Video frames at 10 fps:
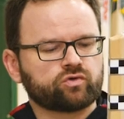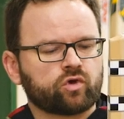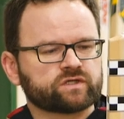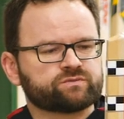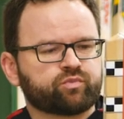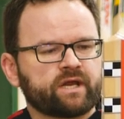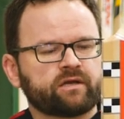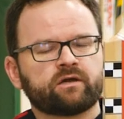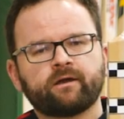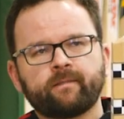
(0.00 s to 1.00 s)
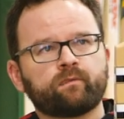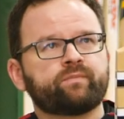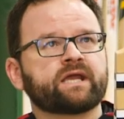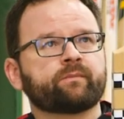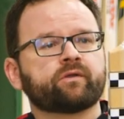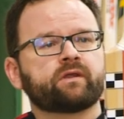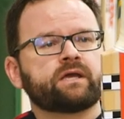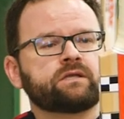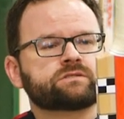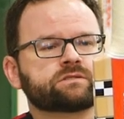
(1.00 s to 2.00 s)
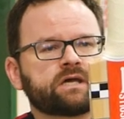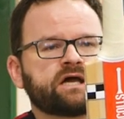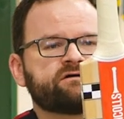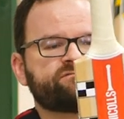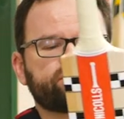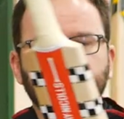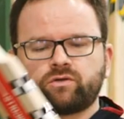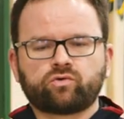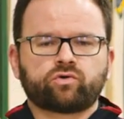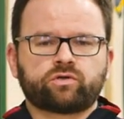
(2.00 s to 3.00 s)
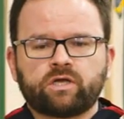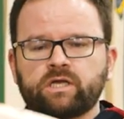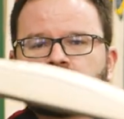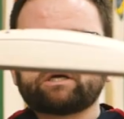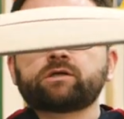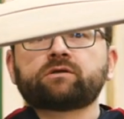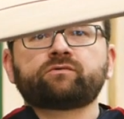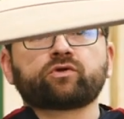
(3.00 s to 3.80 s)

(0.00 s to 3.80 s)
nice spread. Pick up on these, very good. You